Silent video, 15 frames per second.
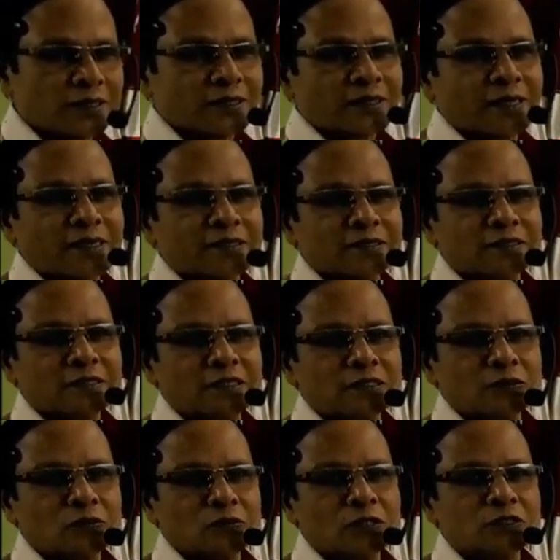and
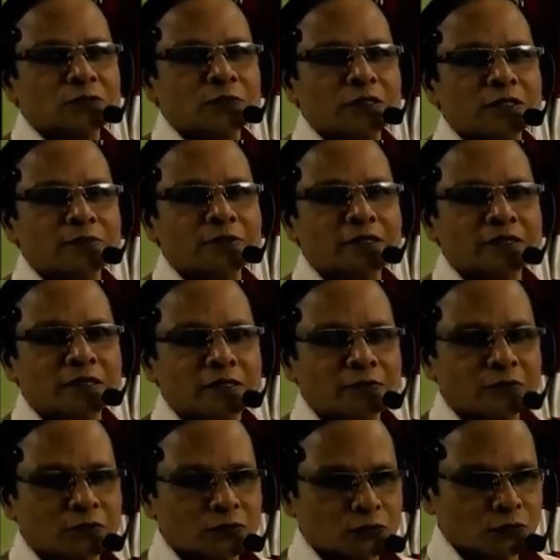catalytic role is played by
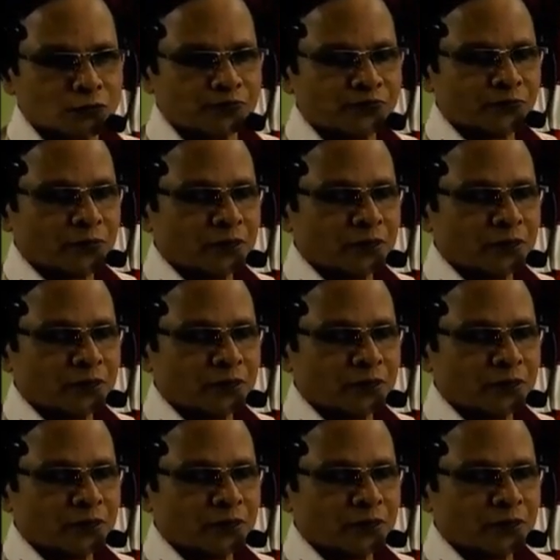ribosome.